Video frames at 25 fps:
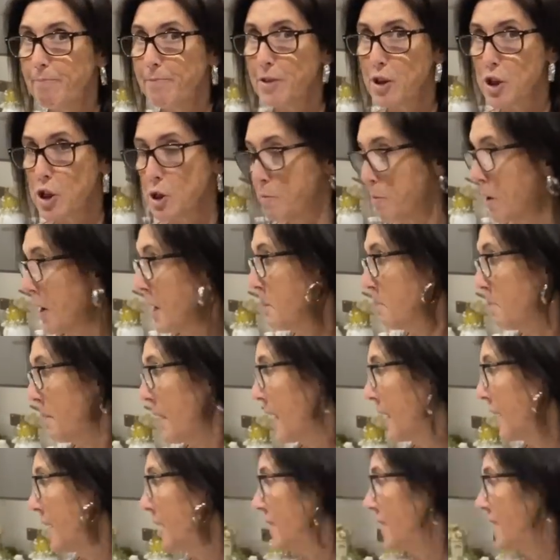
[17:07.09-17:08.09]
The spray
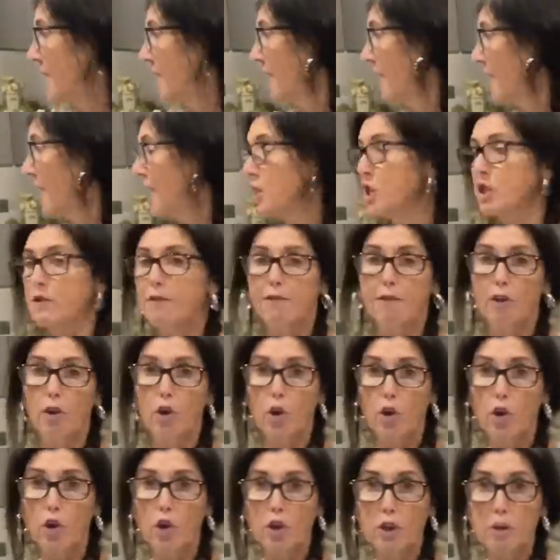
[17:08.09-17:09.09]
paint is
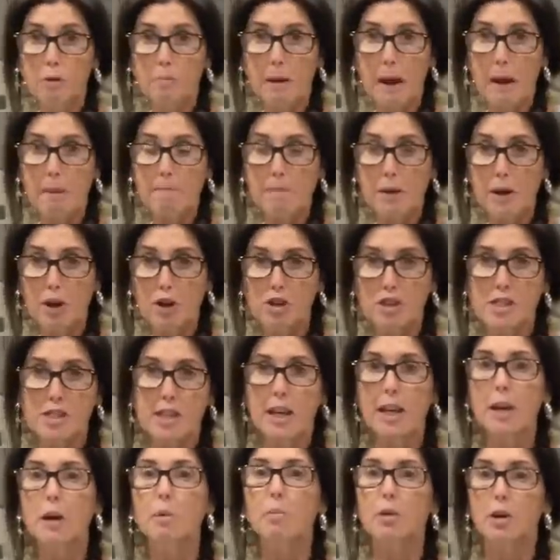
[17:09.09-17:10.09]
for the black
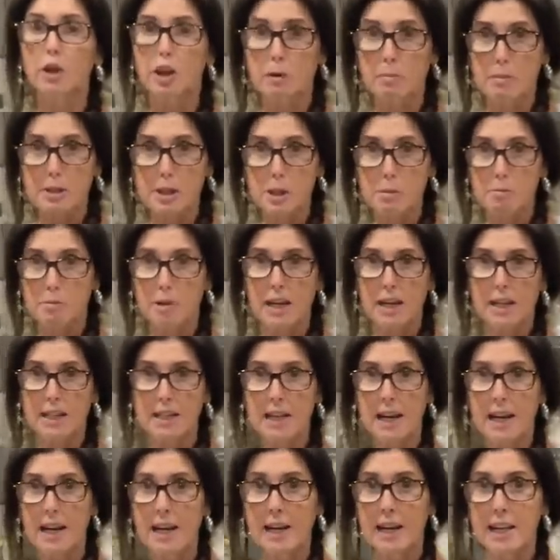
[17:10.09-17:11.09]
basket. We're going to be spraying
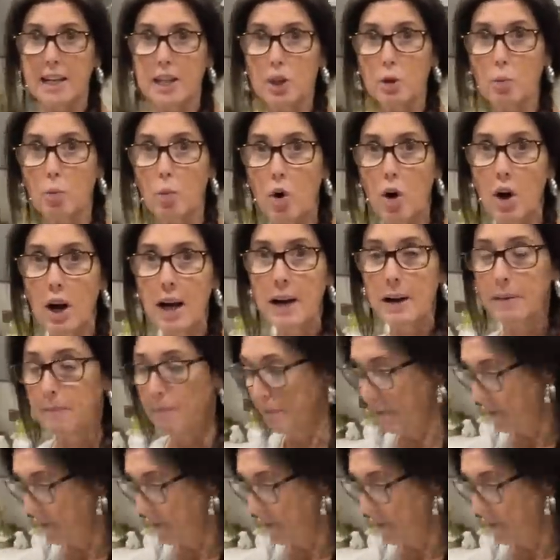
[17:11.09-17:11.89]
that in the white.